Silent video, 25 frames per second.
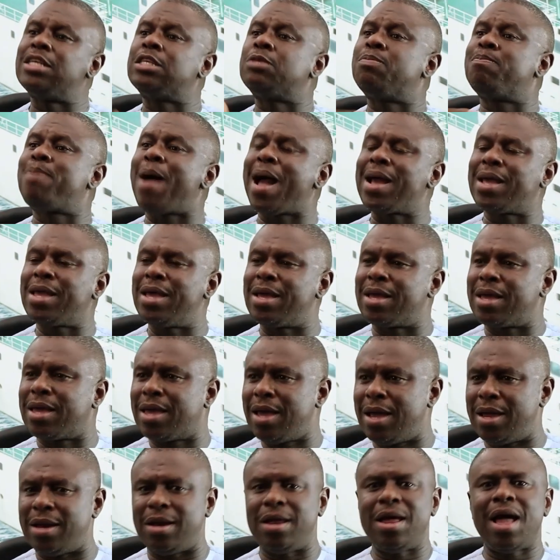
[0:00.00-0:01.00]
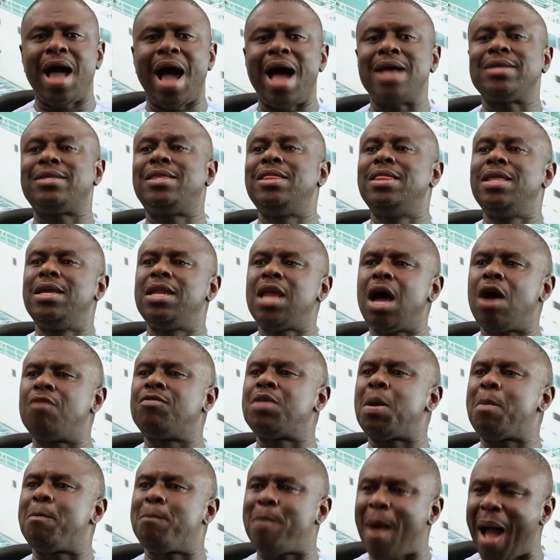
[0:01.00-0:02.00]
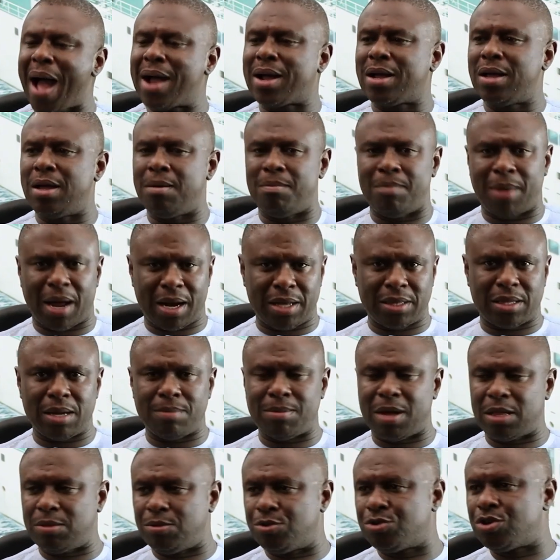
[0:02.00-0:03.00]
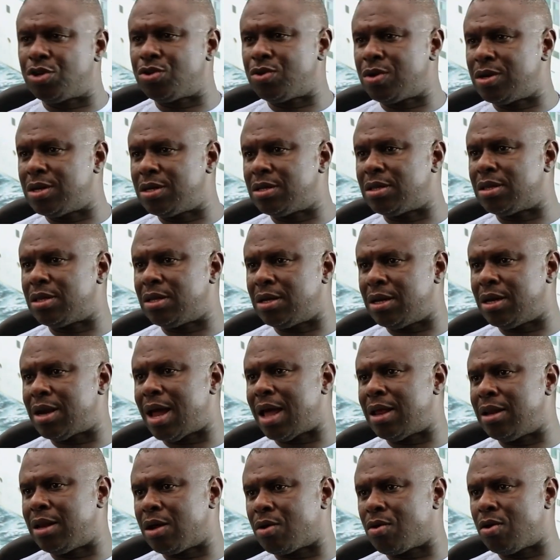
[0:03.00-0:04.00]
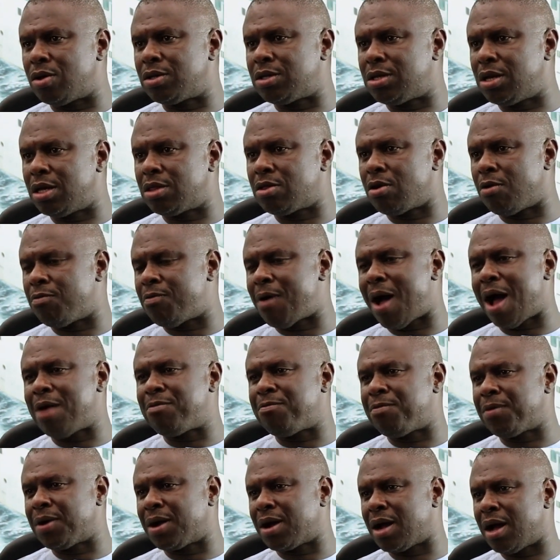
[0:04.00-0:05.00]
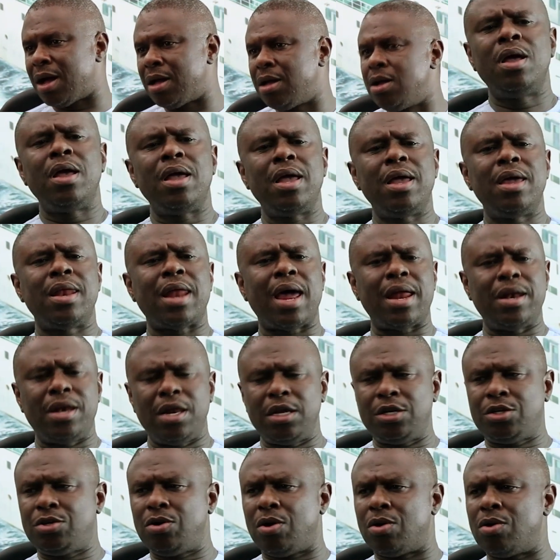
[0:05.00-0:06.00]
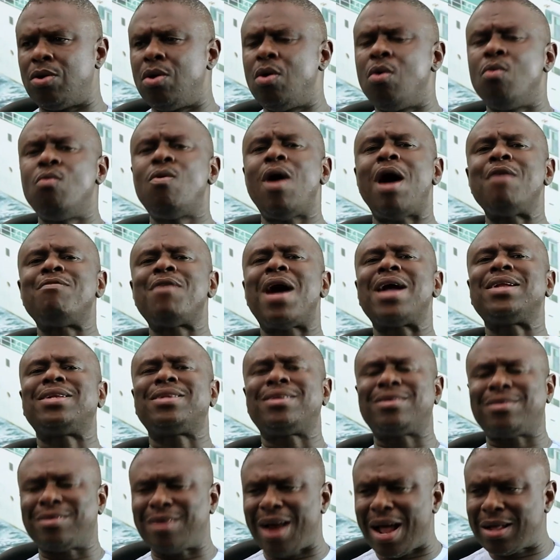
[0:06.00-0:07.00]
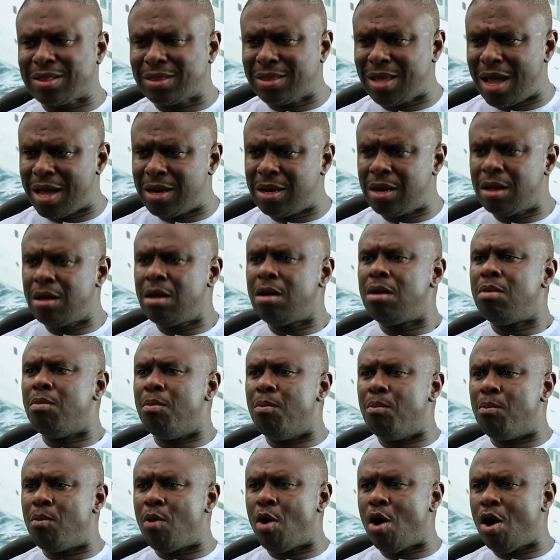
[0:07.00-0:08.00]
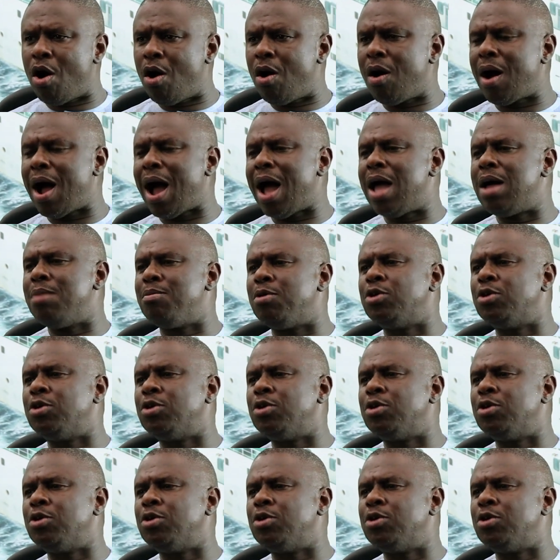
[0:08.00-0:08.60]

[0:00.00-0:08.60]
is back again as leader of the pack in maritime administration in the continent of Africa. In addition, we have attracted more IMO